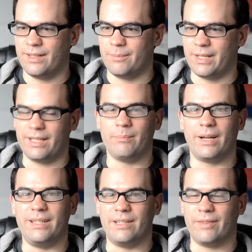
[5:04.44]
like in
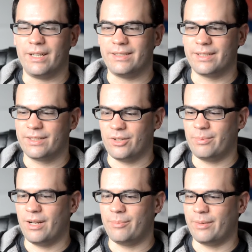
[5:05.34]
Binding of Isaac. So
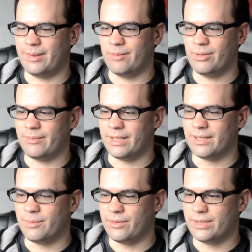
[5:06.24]
I'll probably end
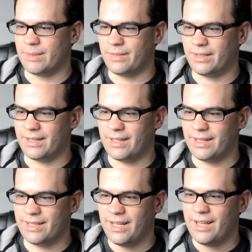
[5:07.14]
up doing something like
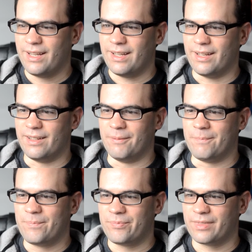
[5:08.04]
that.
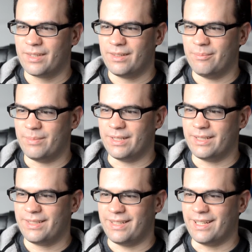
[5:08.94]

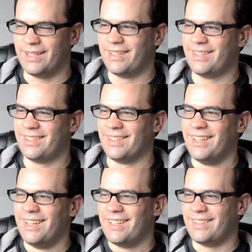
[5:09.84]
But yeah,
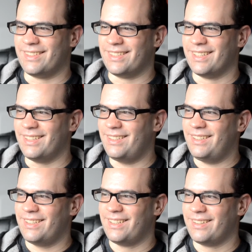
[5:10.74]
it's
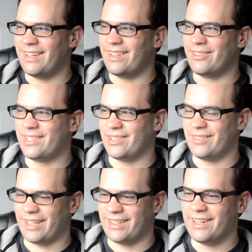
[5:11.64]
that was sort of
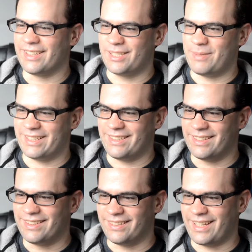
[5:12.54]
like an
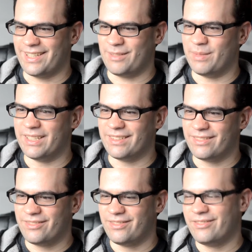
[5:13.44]
unexpected last
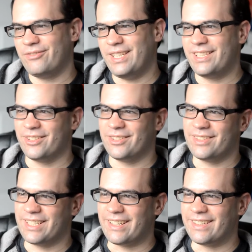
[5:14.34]
minute feature
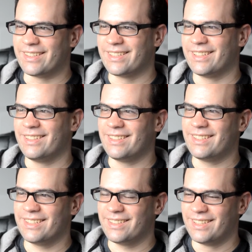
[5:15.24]
change
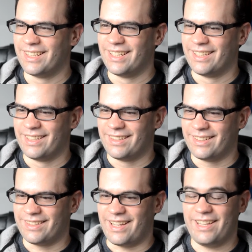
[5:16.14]
that
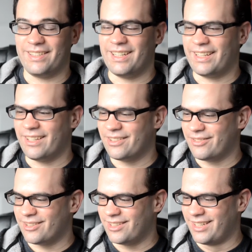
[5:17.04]
I had not accounted
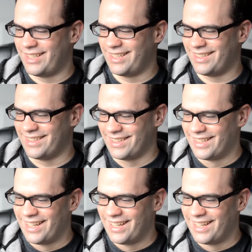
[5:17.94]
for. But